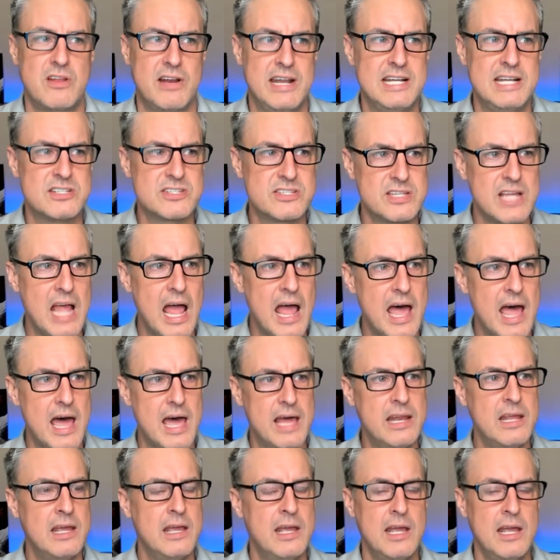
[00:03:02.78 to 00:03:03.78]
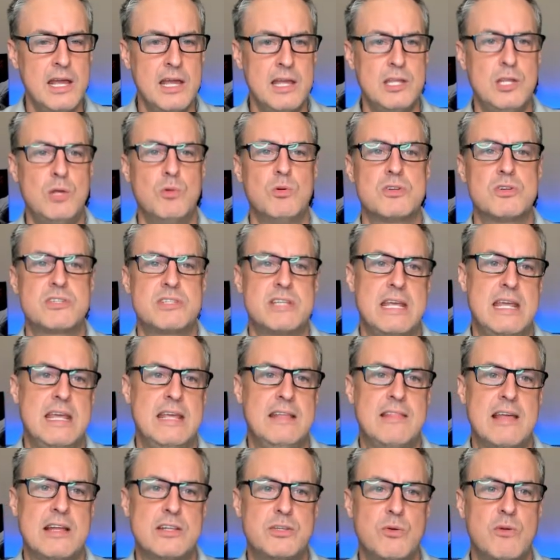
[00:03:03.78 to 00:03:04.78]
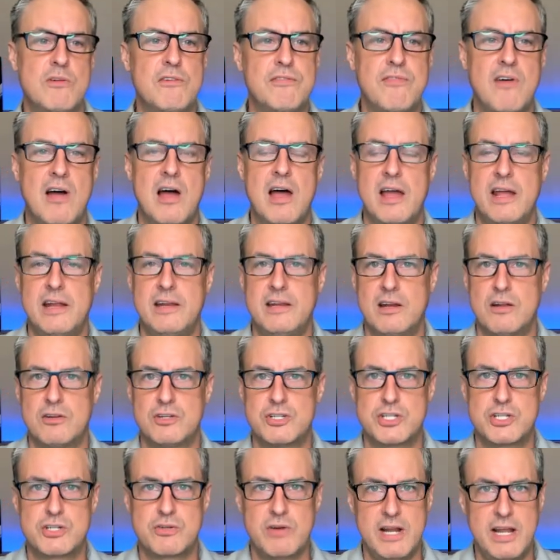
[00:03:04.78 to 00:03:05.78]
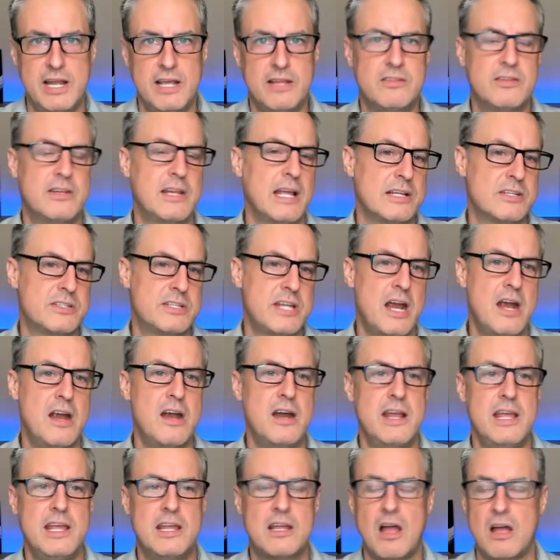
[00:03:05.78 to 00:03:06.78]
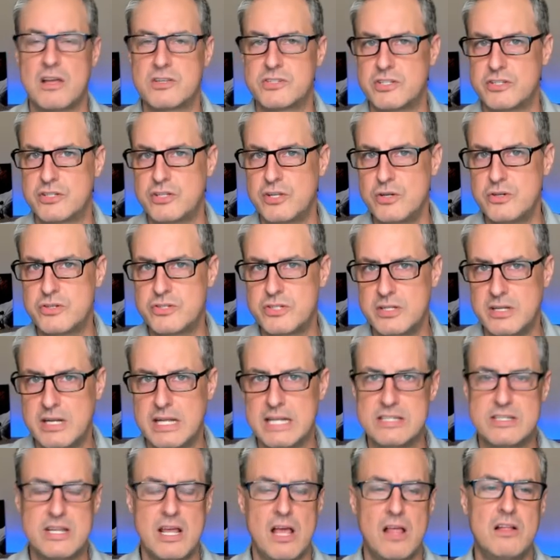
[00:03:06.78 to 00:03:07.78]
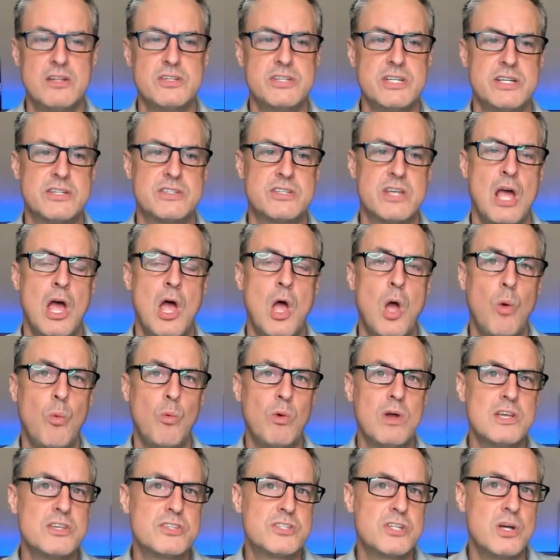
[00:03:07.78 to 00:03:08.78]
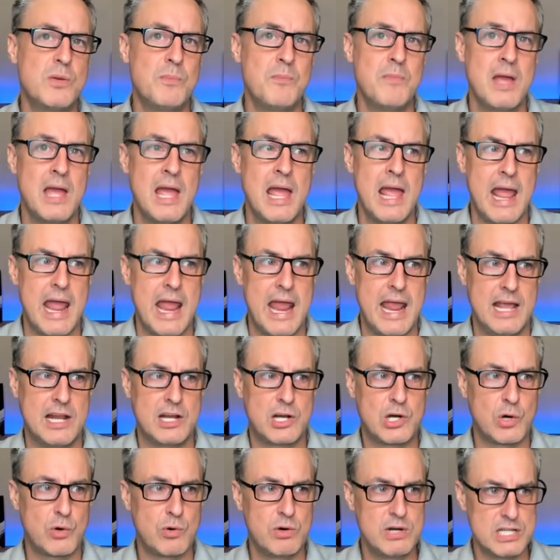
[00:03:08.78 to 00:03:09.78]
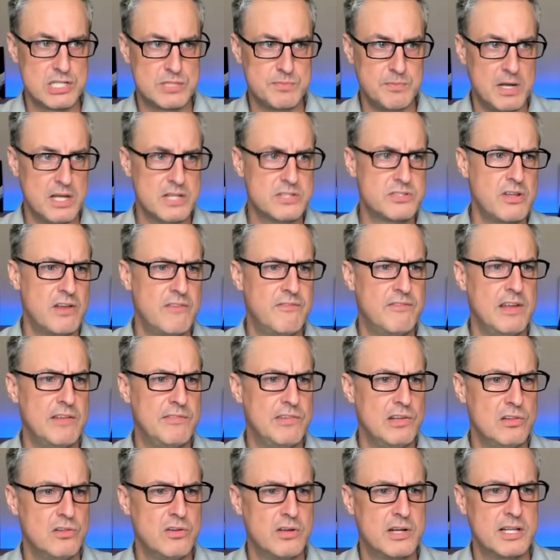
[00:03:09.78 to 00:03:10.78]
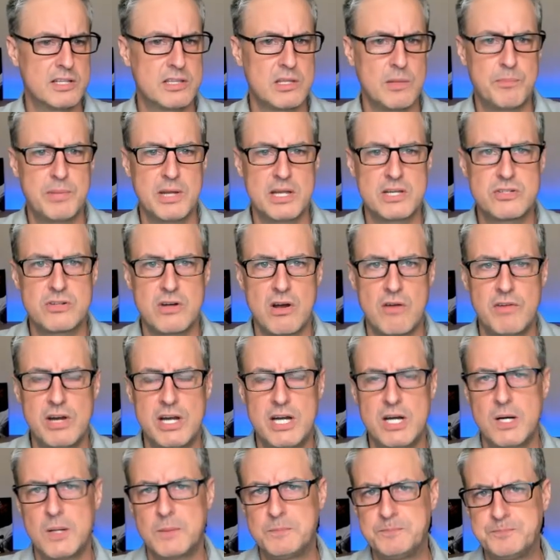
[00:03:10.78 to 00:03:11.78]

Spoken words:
side, you will see that you will find, strength, dexterity, constitution, intelligence, wisdom, and charisma. So if you look at the picture over here,